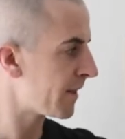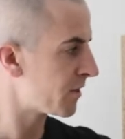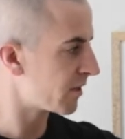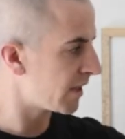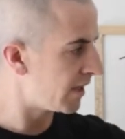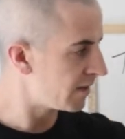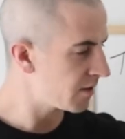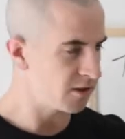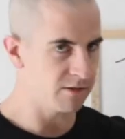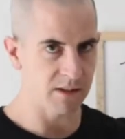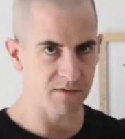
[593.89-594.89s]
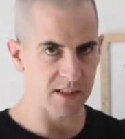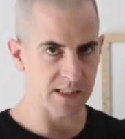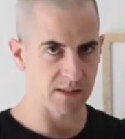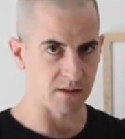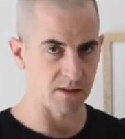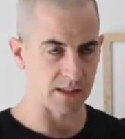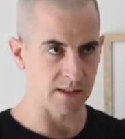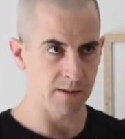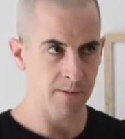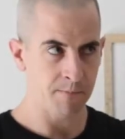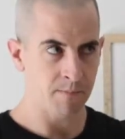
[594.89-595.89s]
So it can't tolerate fast loading.
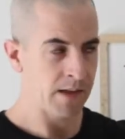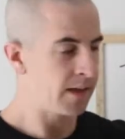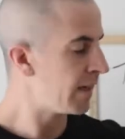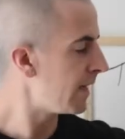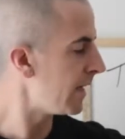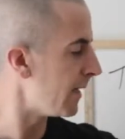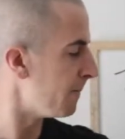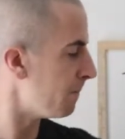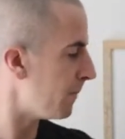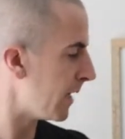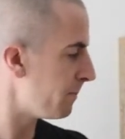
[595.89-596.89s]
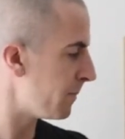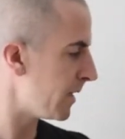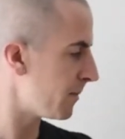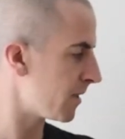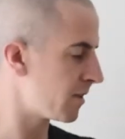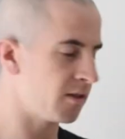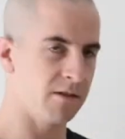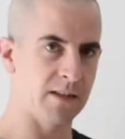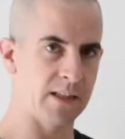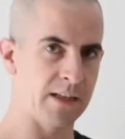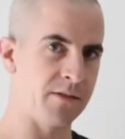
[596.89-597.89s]
it might be able to
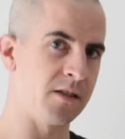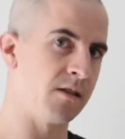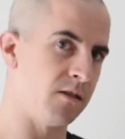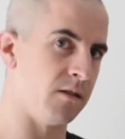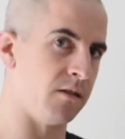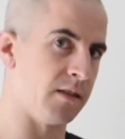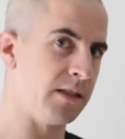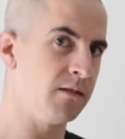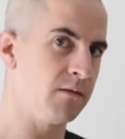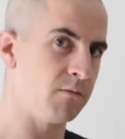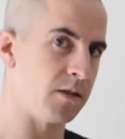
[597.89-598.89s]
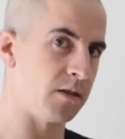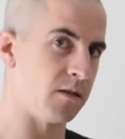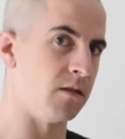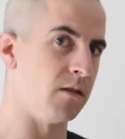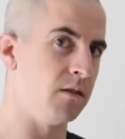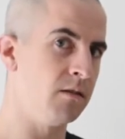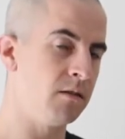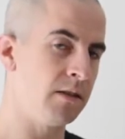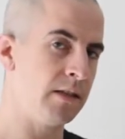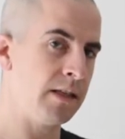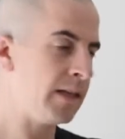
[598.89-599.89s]
tolerate heavy slow loading, we don't know.
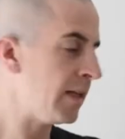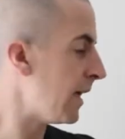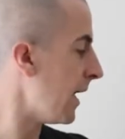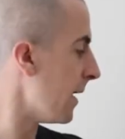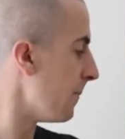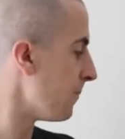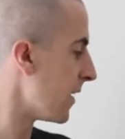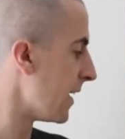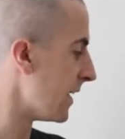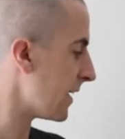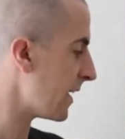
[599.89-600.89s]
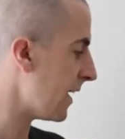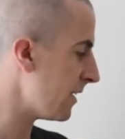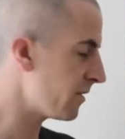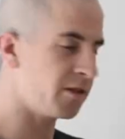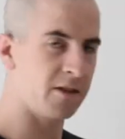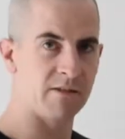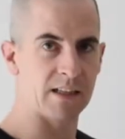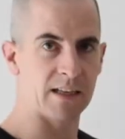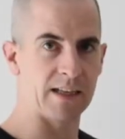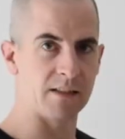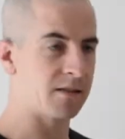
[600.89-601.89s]
And it can tolerate
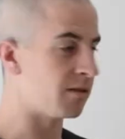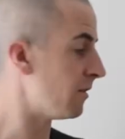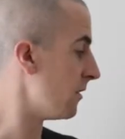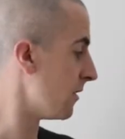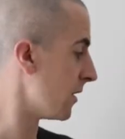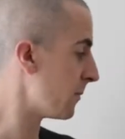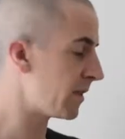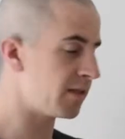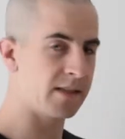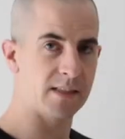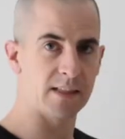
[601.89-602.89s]
light slow loading because they